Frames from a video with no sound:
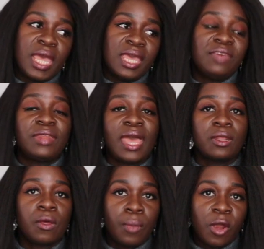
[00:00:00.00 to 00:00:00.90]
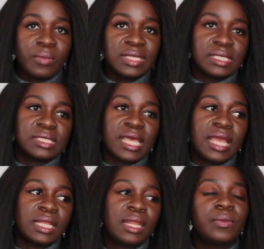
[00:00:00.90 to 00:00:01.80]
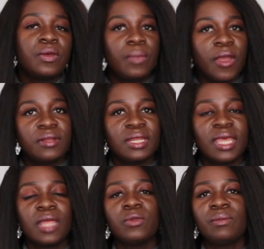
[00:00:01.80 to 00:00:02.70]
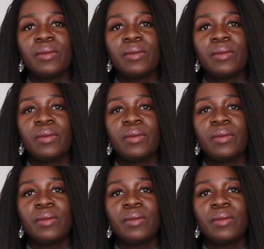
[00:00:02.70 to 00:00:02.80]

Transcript: if it had compartments inside. And I'm comparing it again with my